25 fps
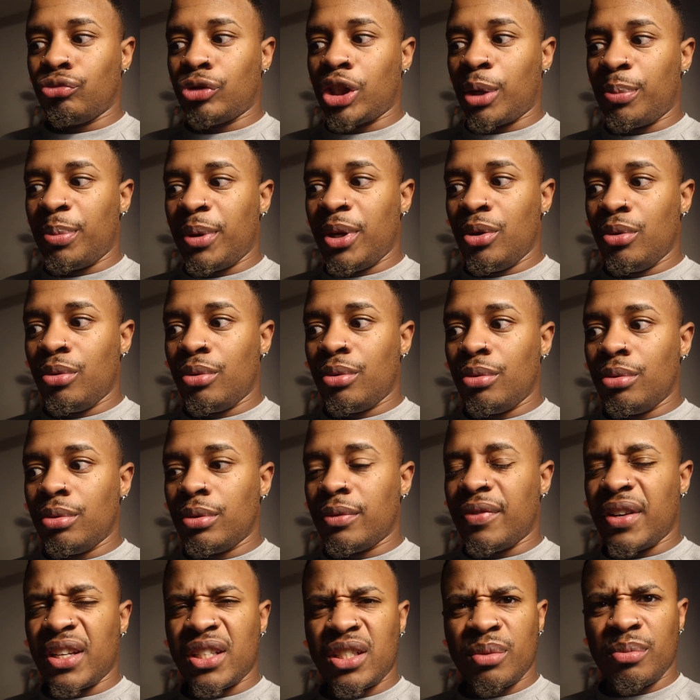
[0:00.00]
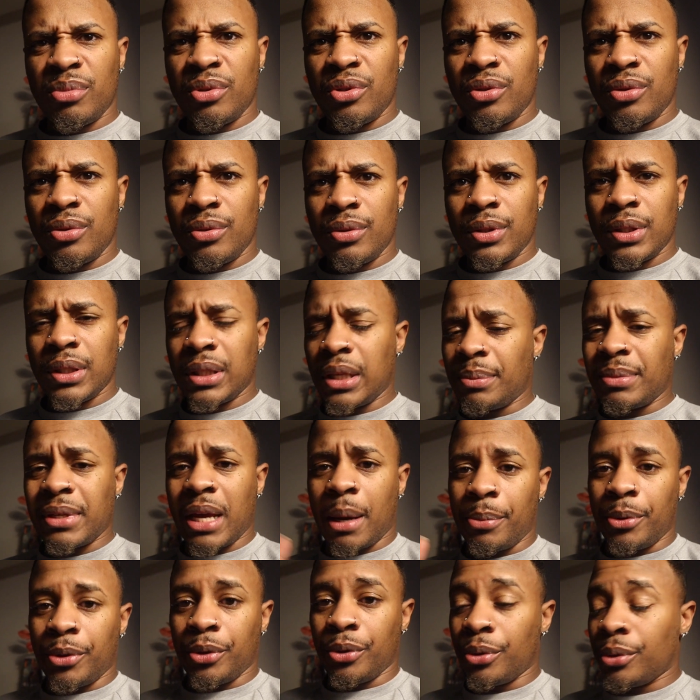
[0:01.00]
chickpea noodles, vegetable noodles, some
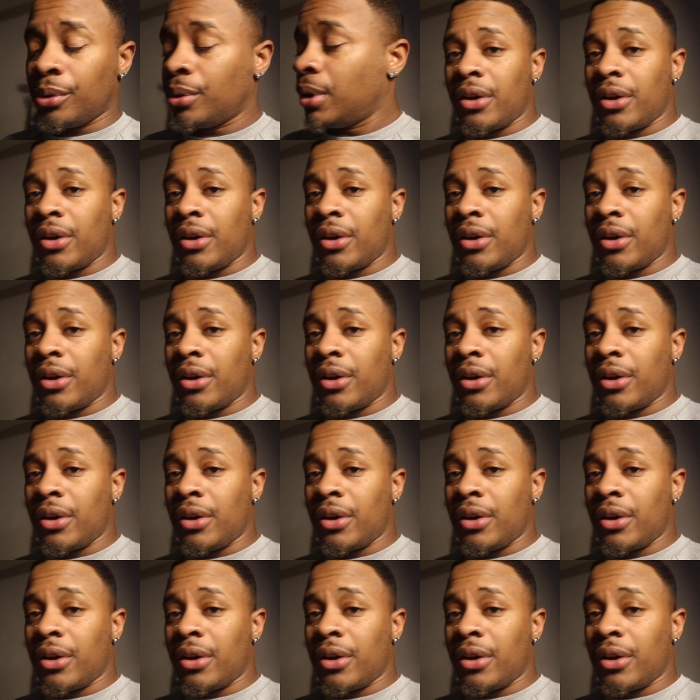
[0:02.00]
type of noodle.